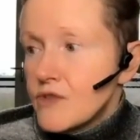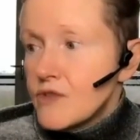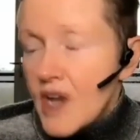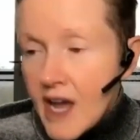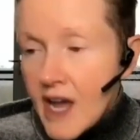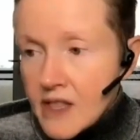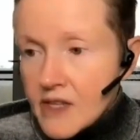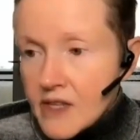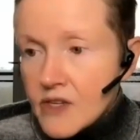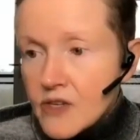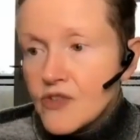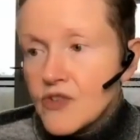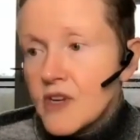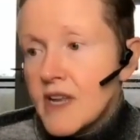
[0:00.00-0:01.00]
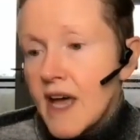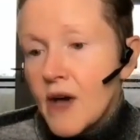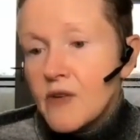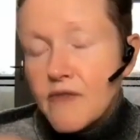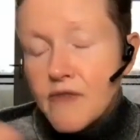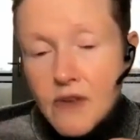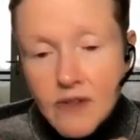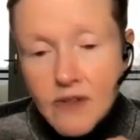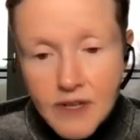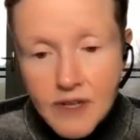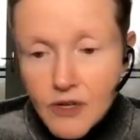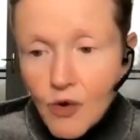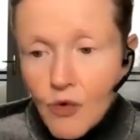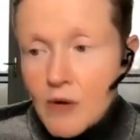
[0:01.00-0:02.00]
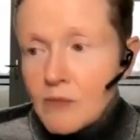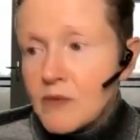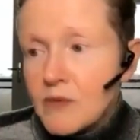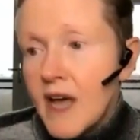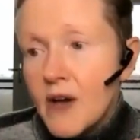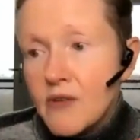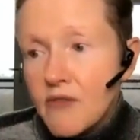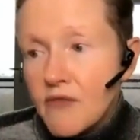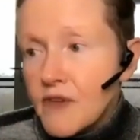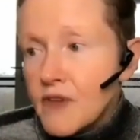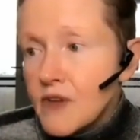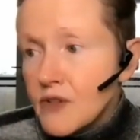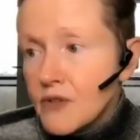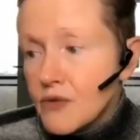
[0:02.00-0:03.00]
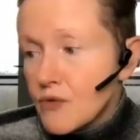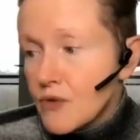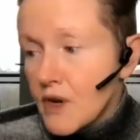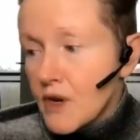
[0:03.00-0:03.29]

challenged and how to feel ill-equipped and how to feel